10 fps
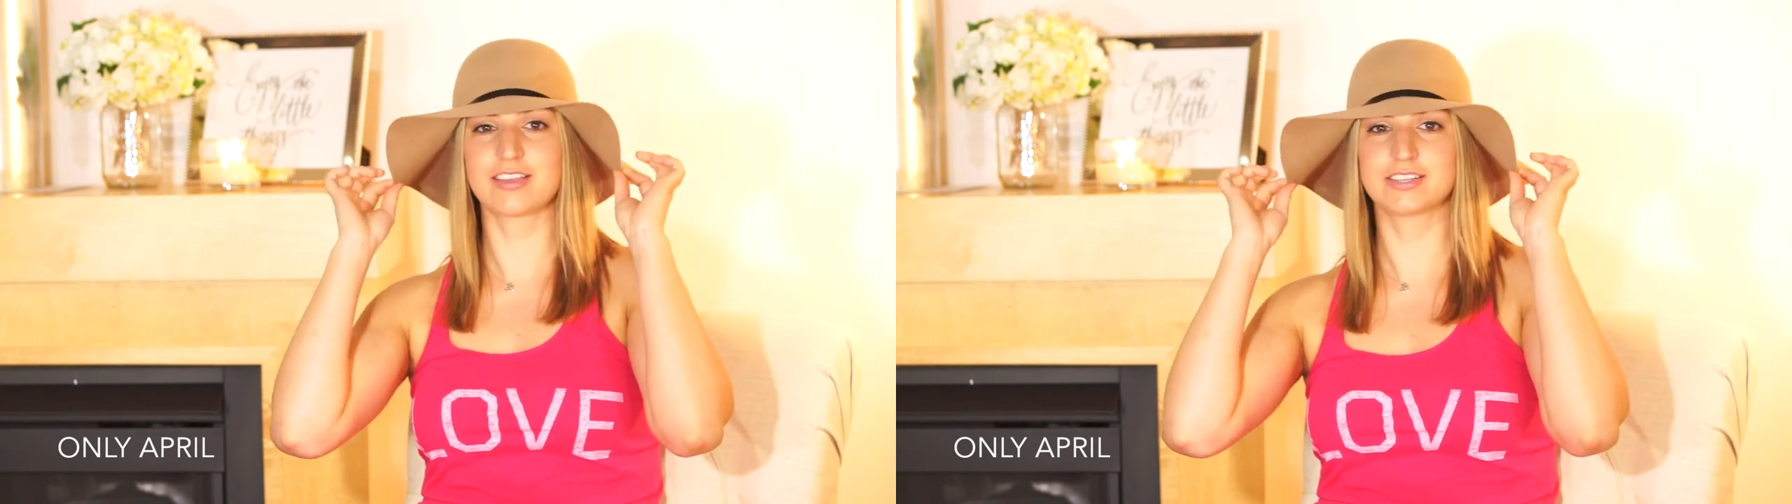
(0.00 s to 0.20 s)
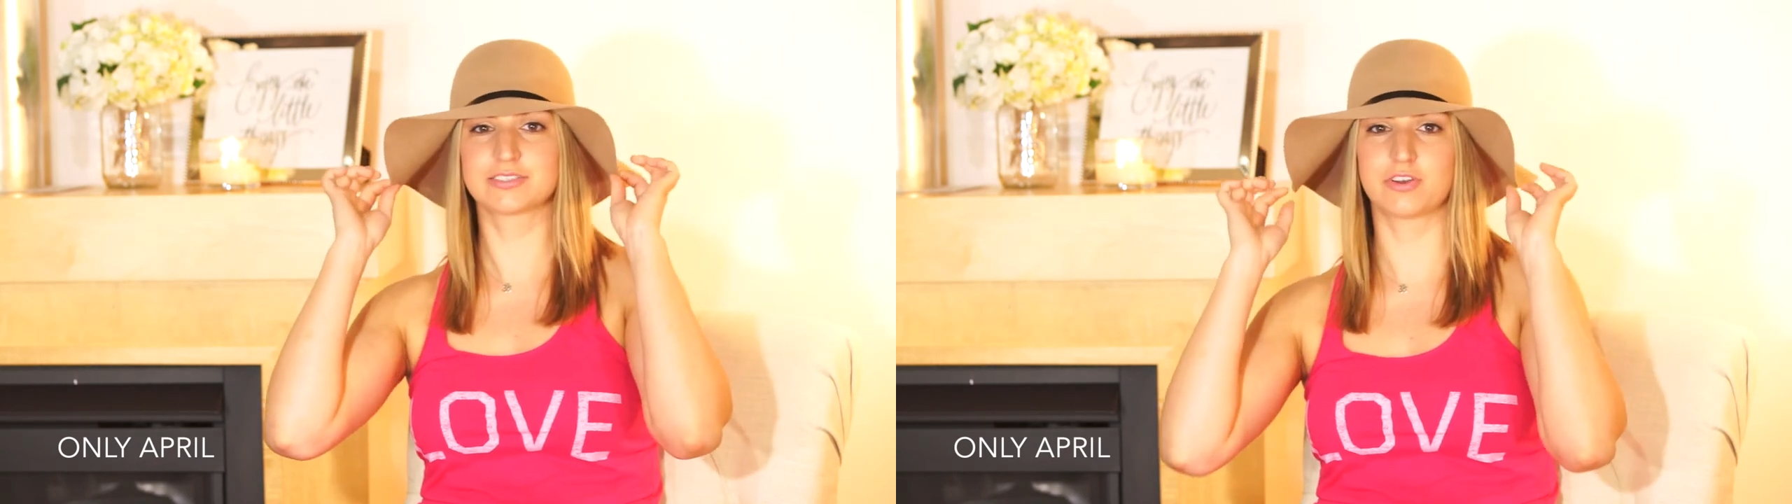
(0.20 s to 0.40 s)

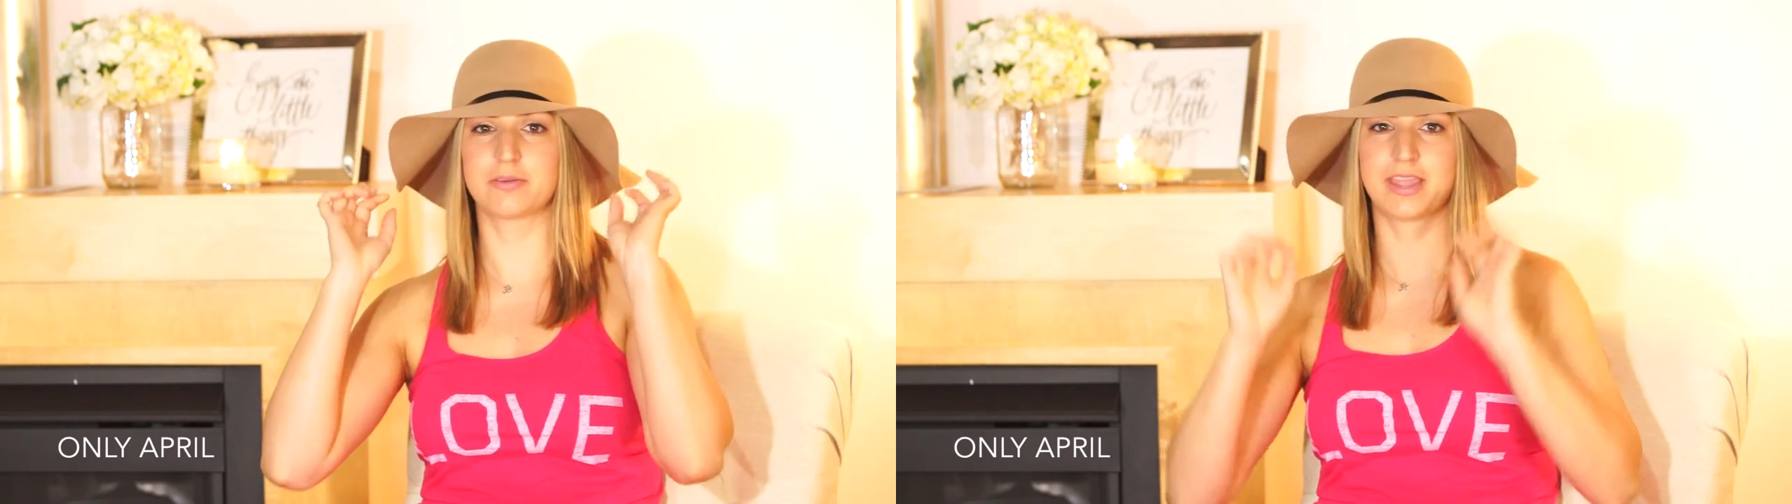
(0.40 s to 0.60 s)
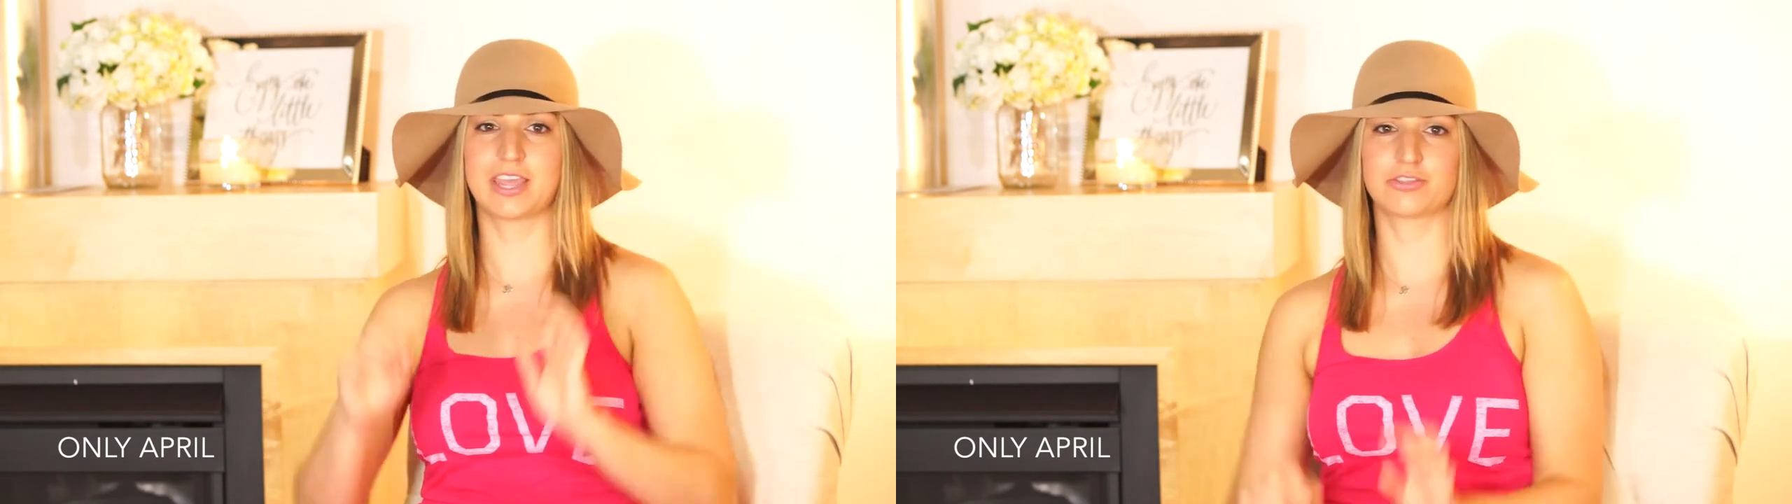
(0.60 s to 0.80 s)
this
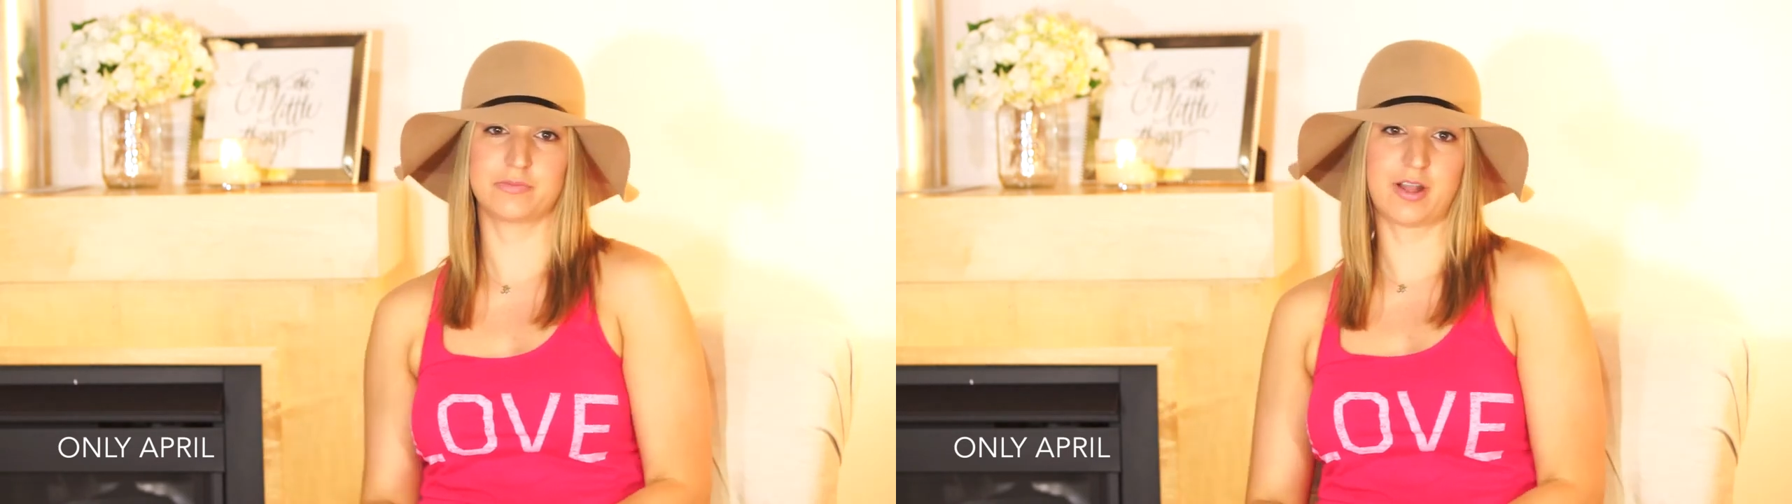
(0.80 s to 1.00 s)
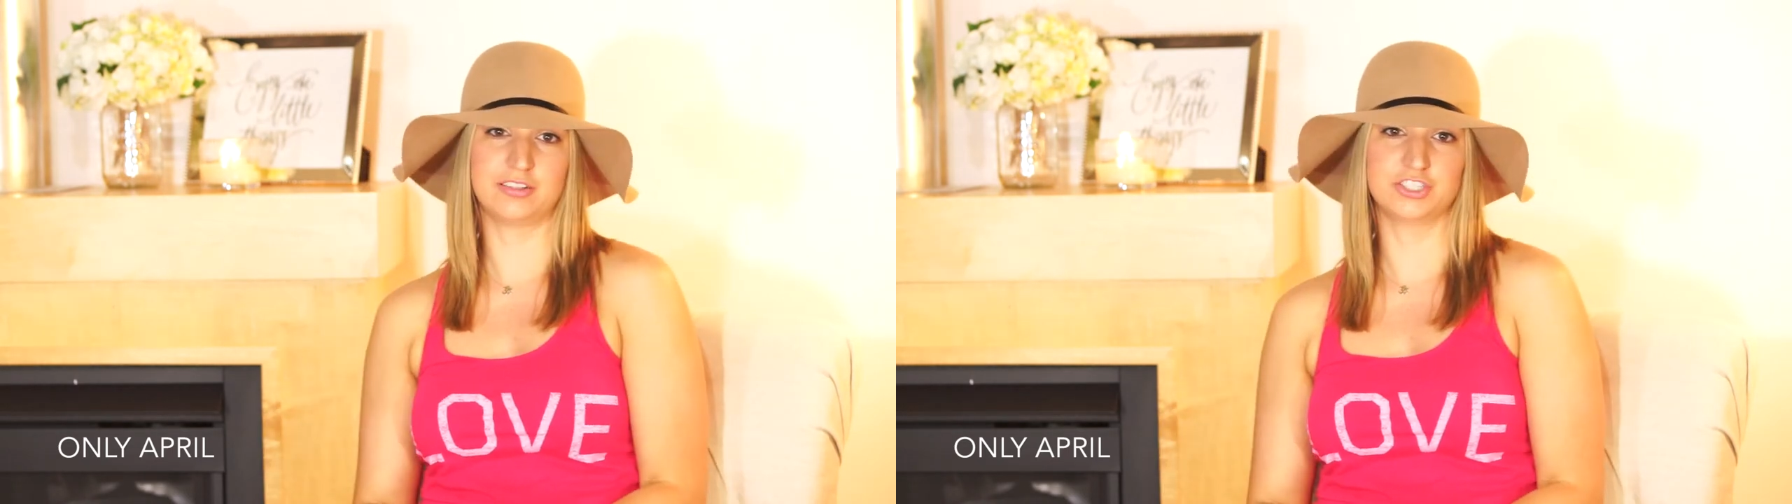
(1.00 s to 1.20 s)
from
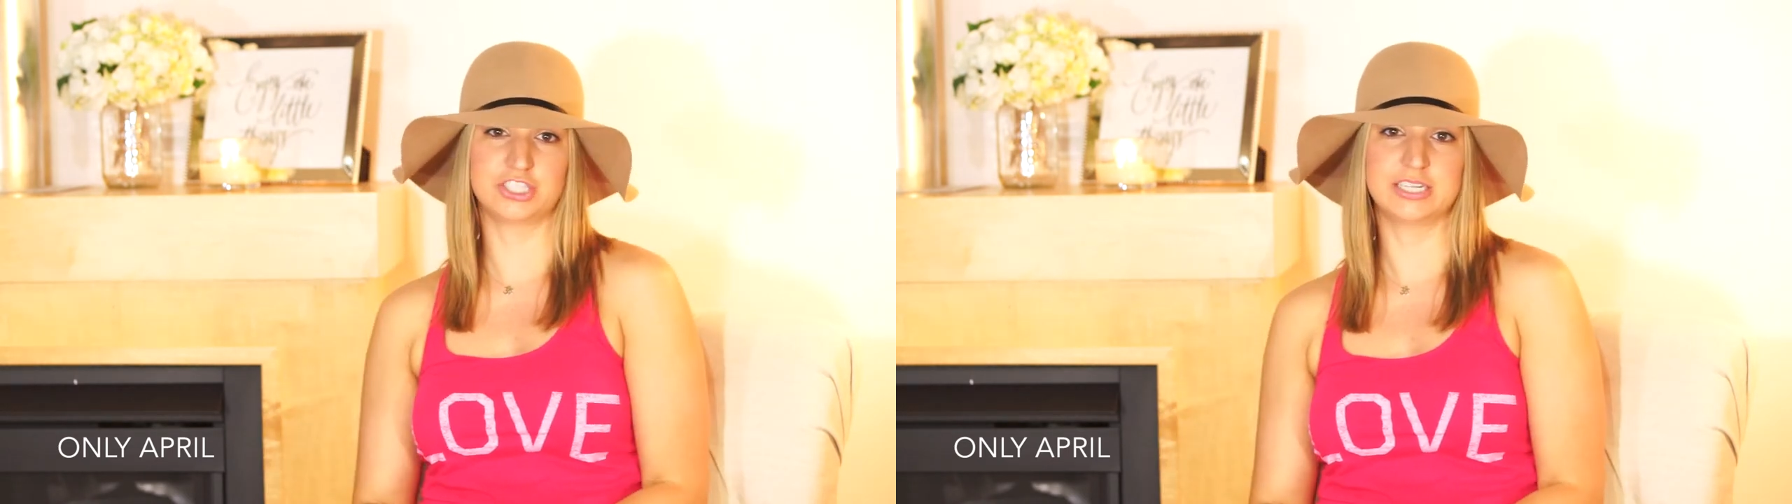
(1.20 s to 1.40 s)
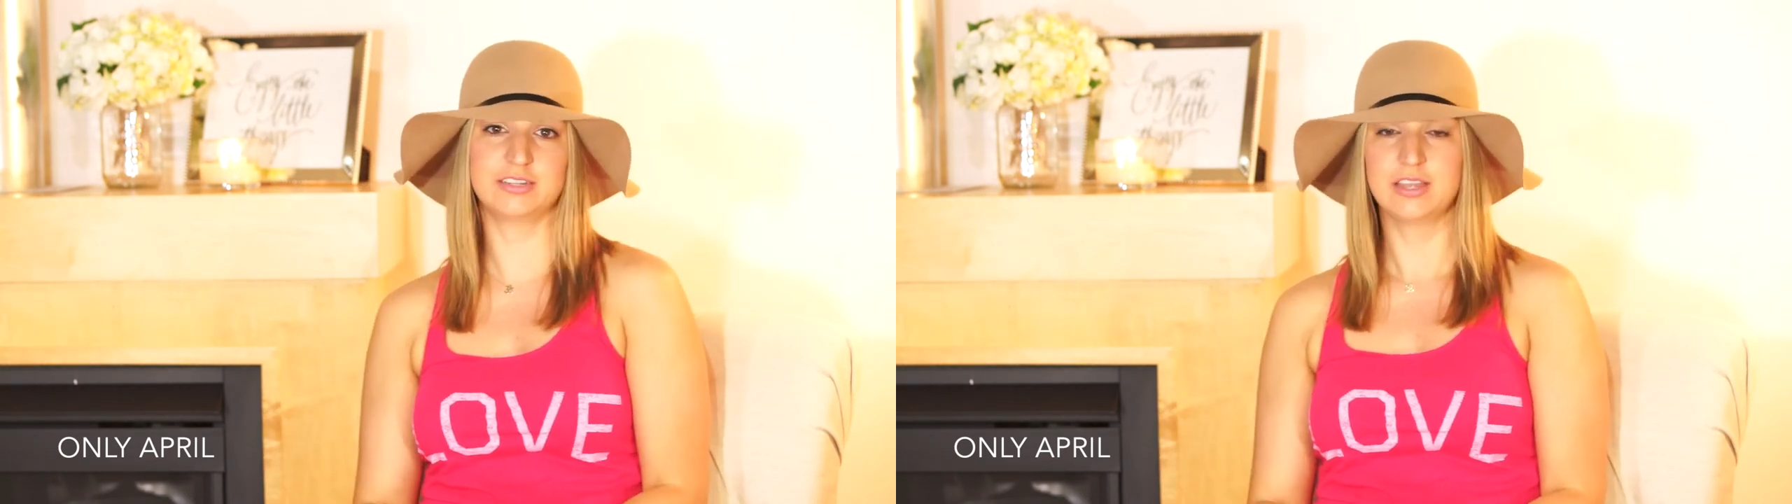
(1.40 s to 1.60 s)

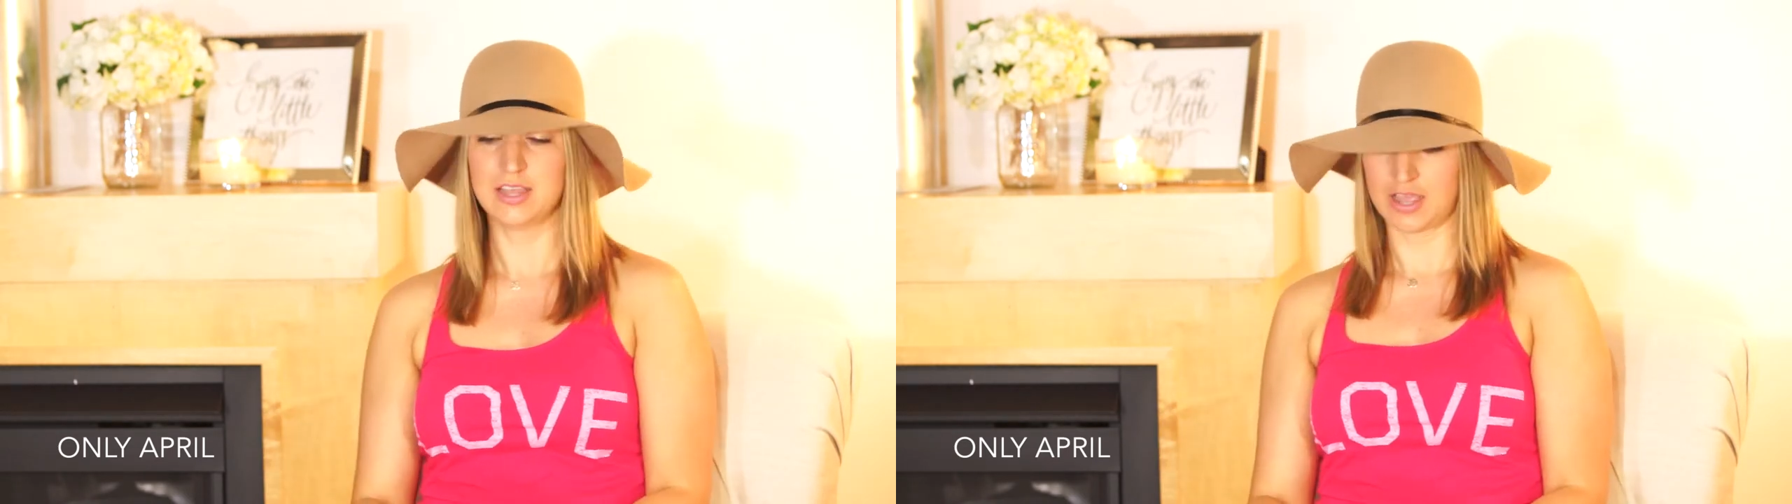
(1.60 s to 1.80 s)
Anthropologie,